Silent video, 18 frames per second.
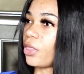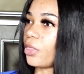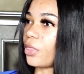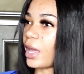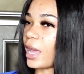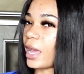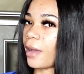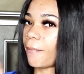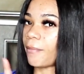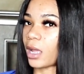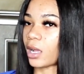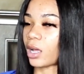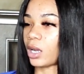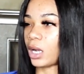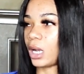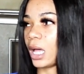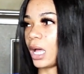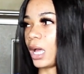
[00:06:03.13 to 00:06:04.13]
That I'm not
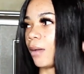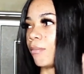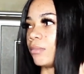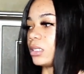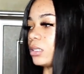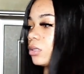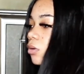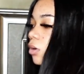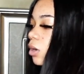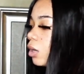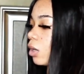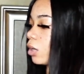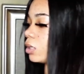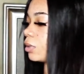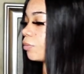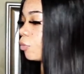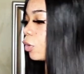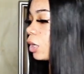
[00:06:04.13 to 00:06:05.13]
gonna lie, I'm still on
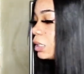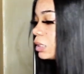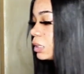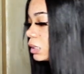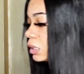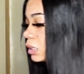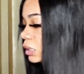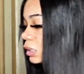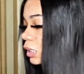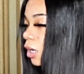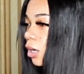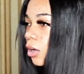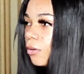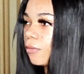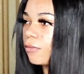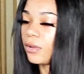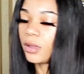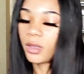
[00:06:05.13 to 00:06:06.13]
the process
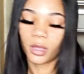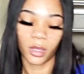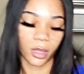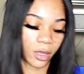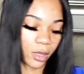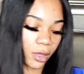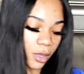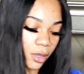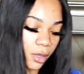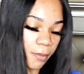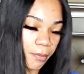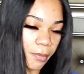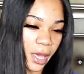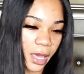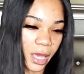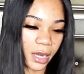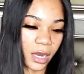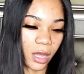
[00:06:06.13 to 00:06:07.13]
of
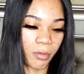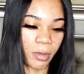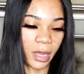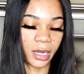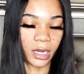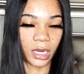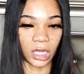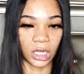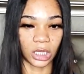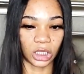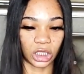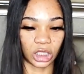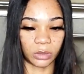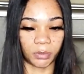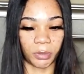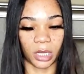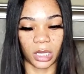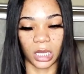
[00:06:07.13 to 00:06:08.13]
picking out my niche,
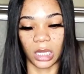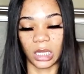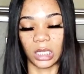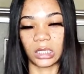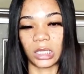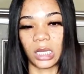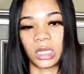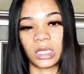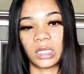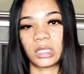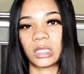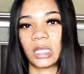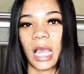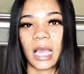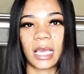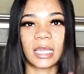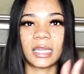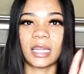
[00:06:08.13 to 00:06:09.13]
because honestly
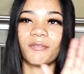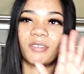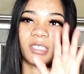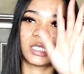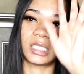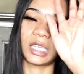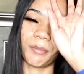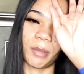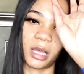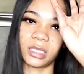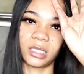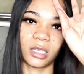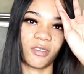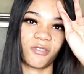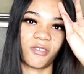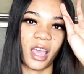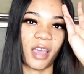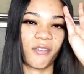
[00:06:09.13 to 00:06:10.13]
I can never see
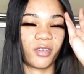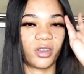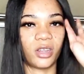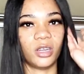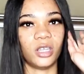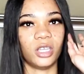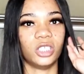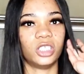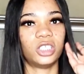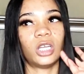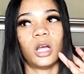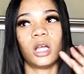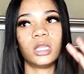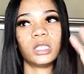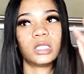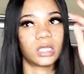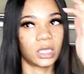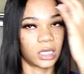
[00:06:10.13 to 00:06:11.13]
myself having a niche,
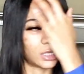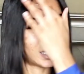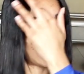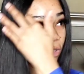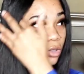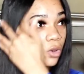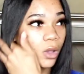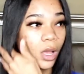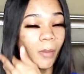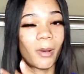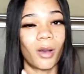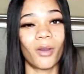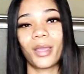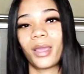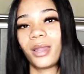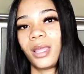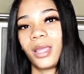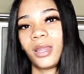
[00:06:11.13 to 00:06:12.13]
honestly, because I talk about
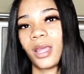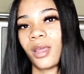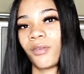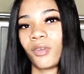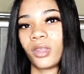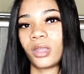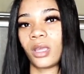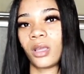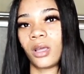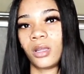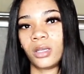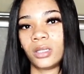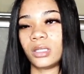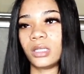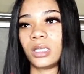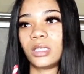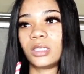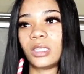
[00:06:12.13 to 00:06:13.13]
any and everything,
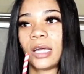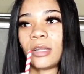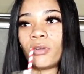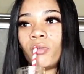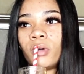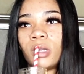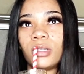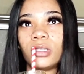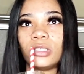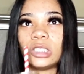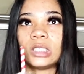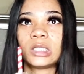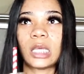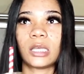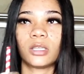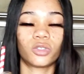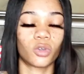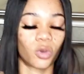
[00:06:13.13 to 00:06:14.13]
honestly, so I don't want to just
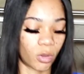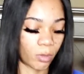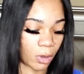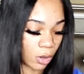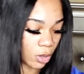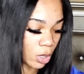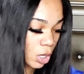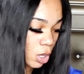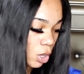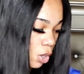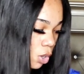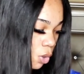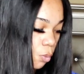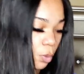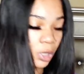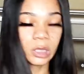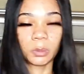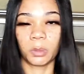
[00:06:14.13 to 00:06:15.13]
like talk about
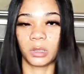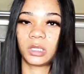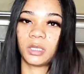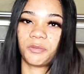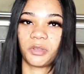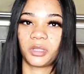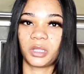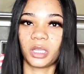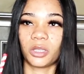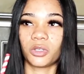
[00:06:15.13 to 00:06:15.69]
one specific thing.